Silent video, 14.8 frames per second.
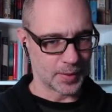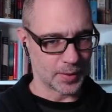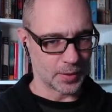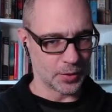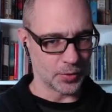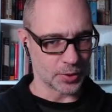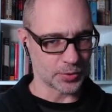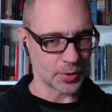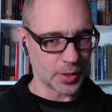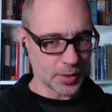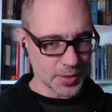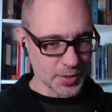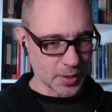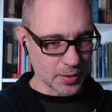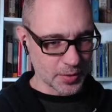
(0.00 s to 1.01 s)
You are treated
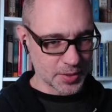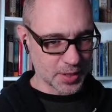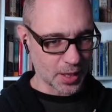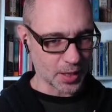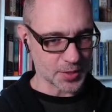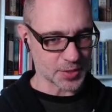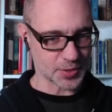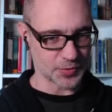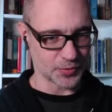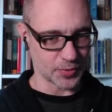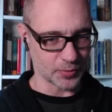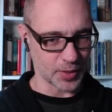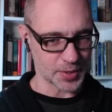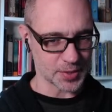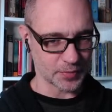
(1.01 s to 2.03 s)
as honored guests for the
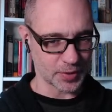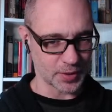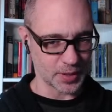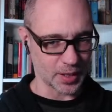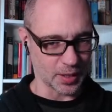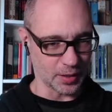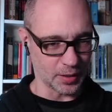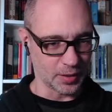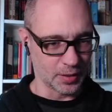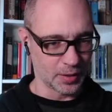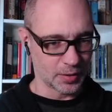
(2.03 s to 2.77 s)
rest of the day.